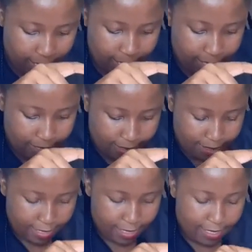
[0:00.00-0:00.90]
it's
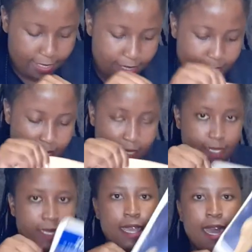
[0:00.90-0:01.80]
this
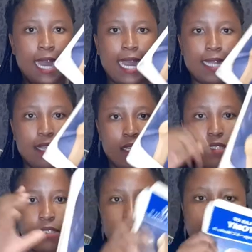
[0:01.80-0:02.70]
atlas.